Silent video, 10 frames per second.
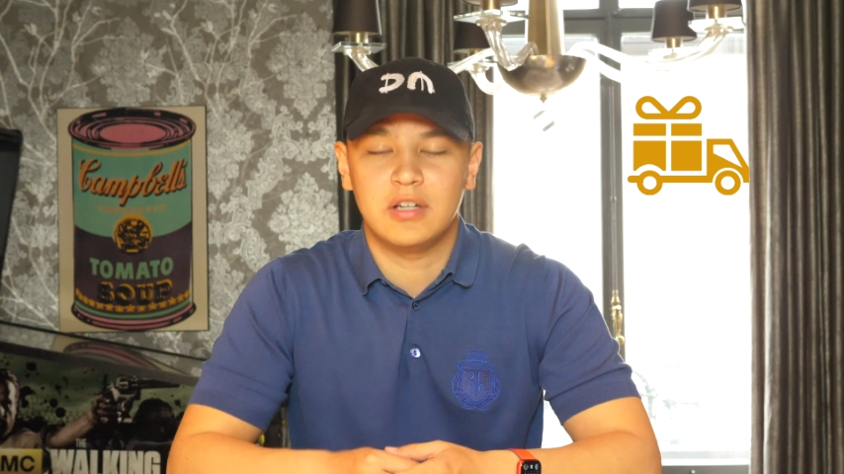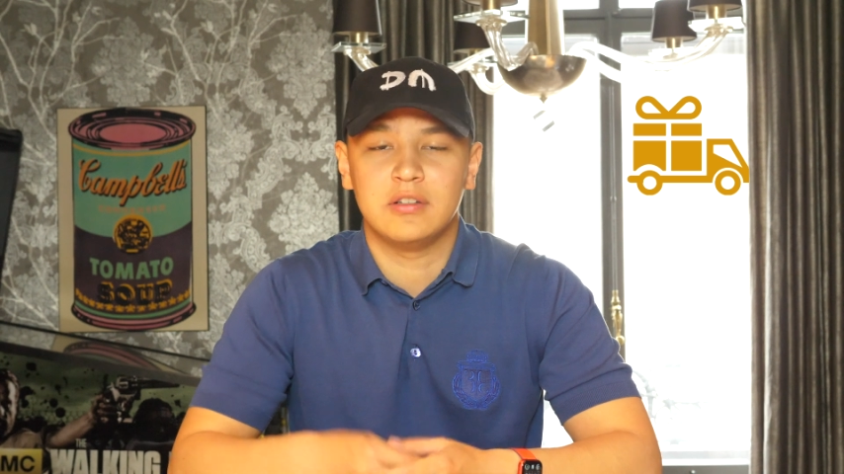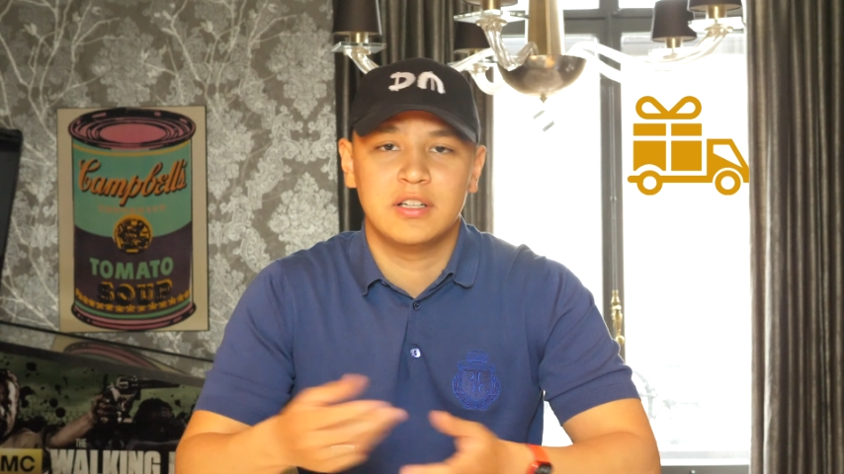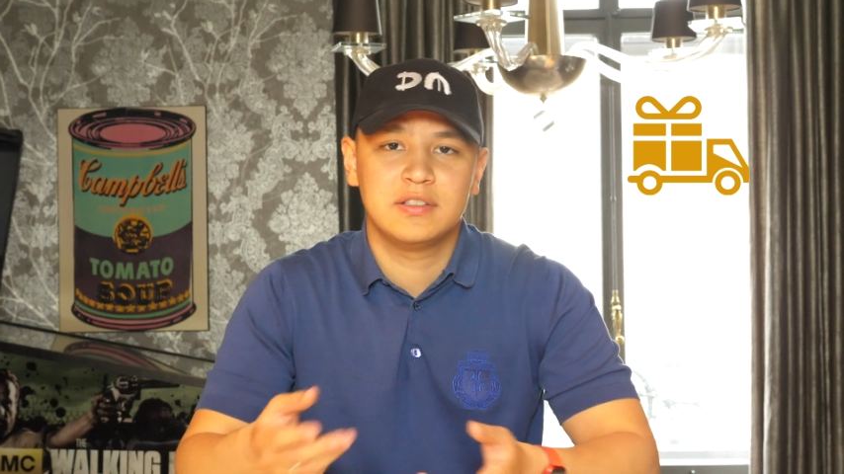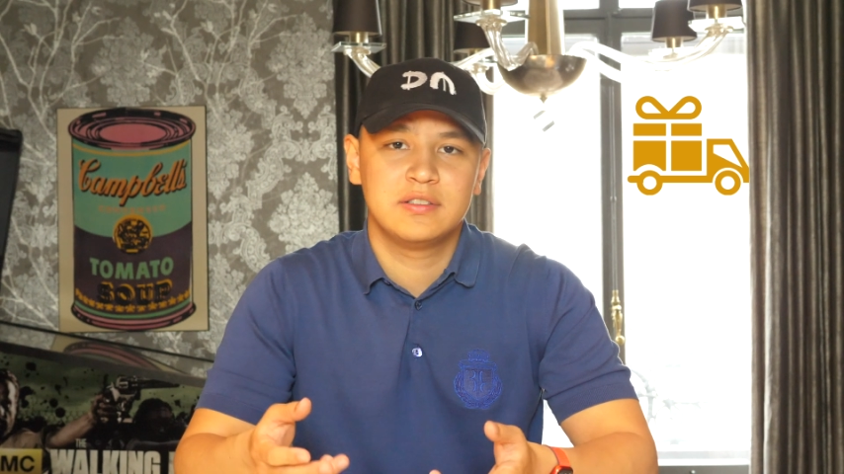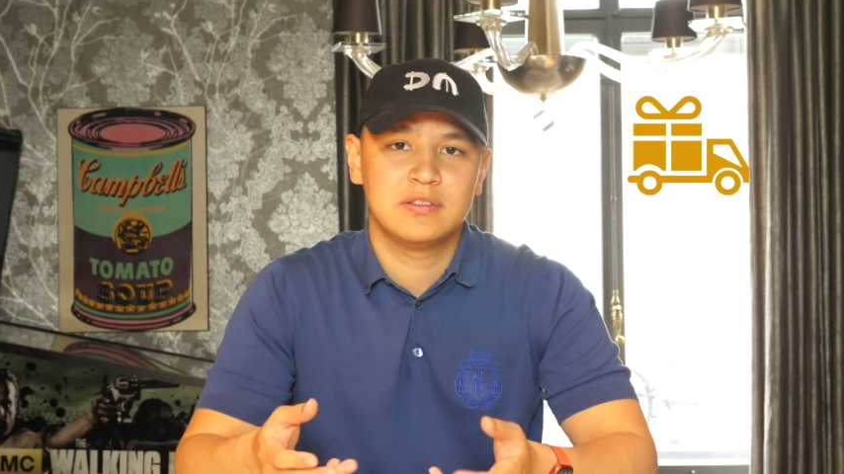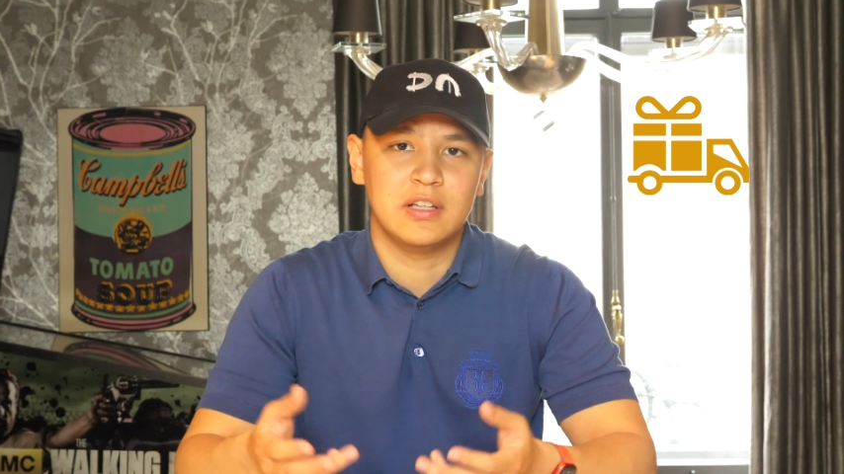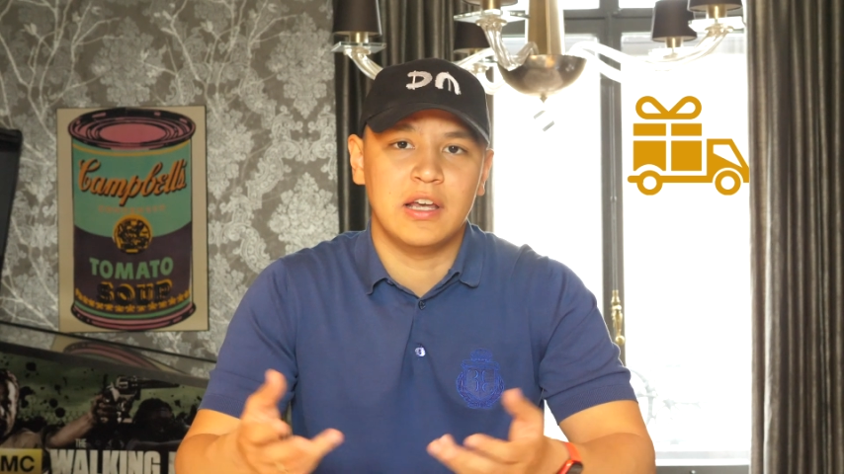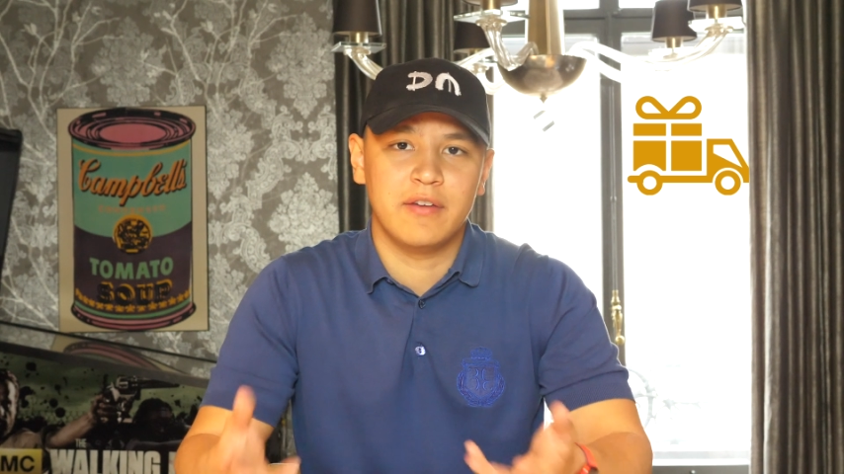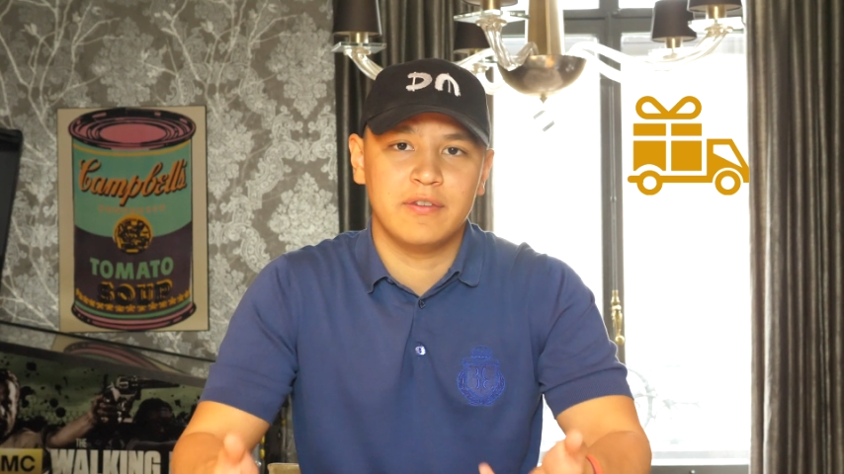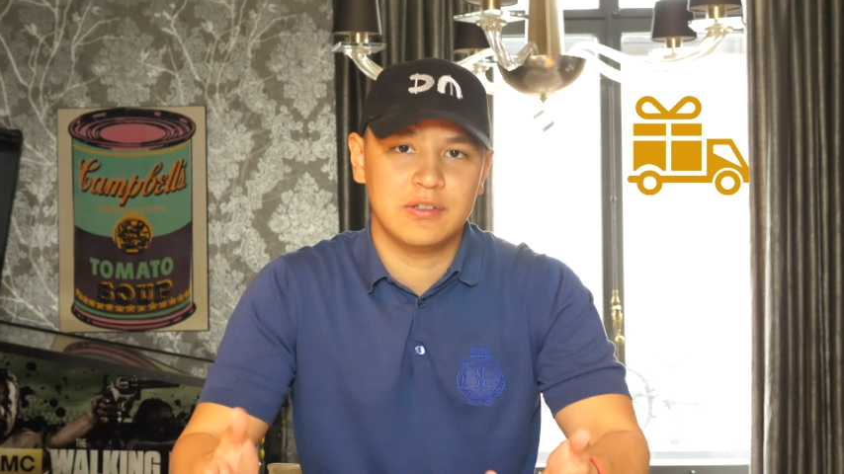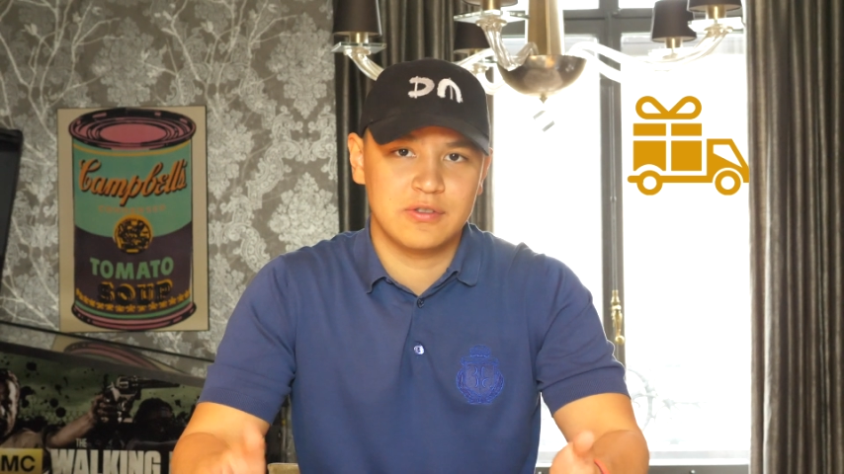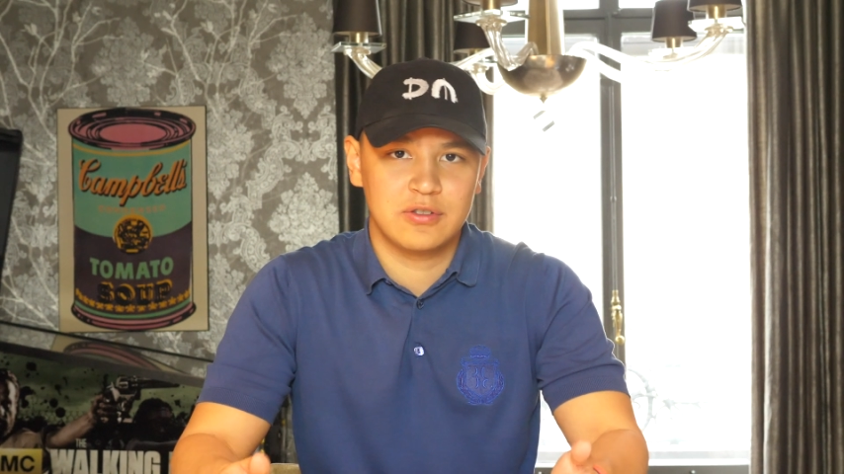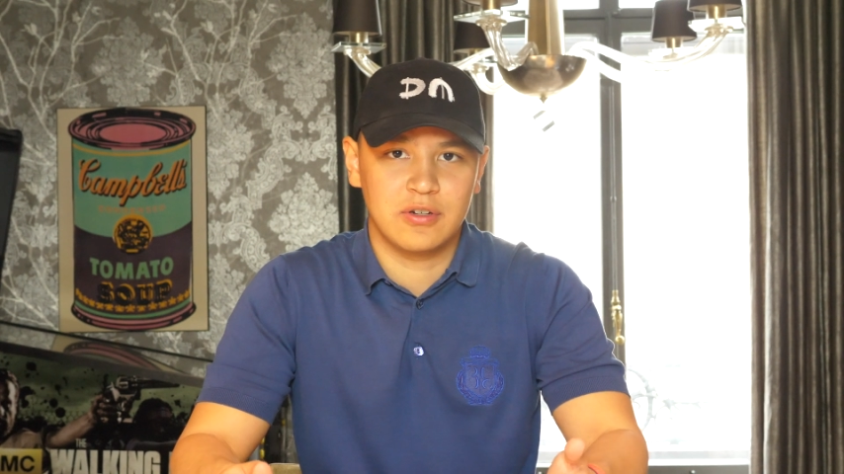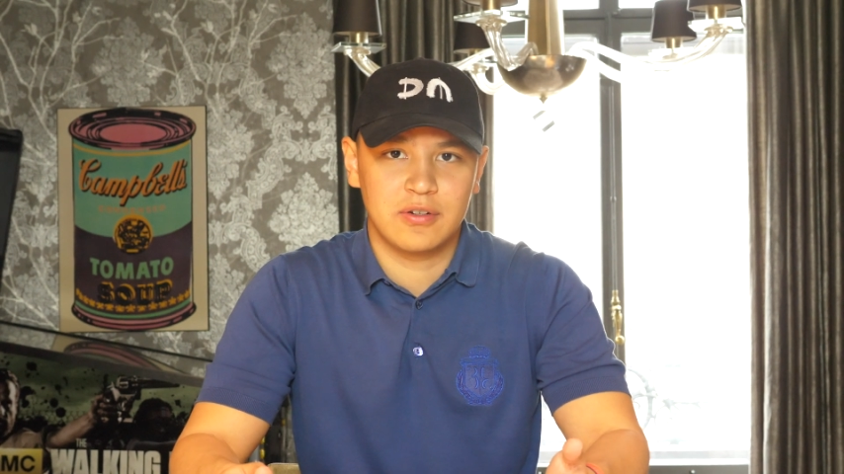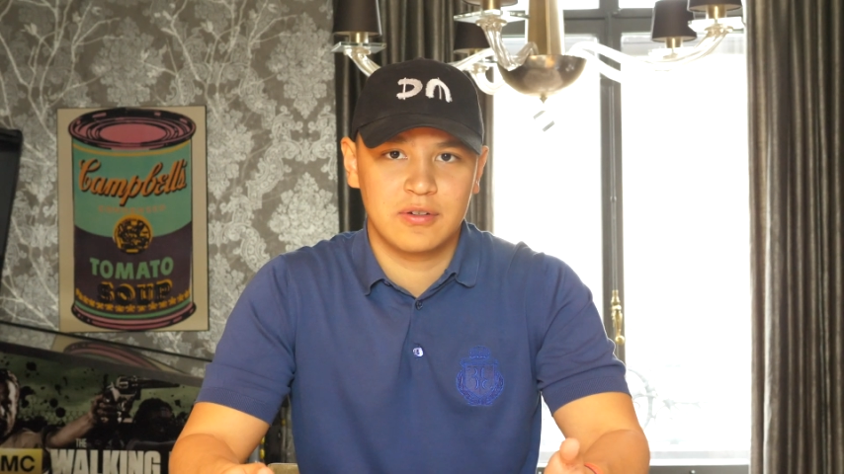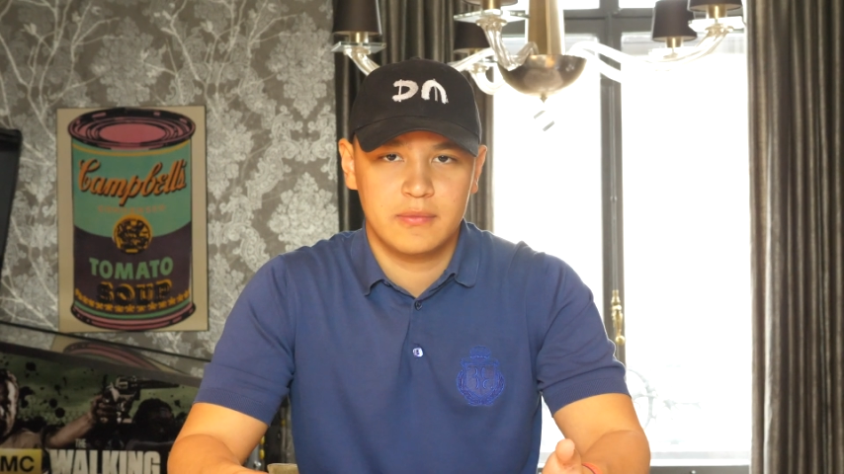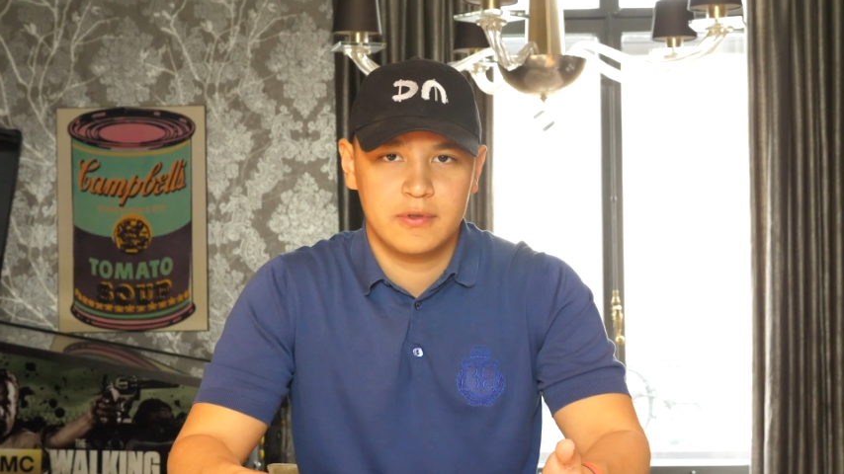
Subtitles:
unless they have it in stock.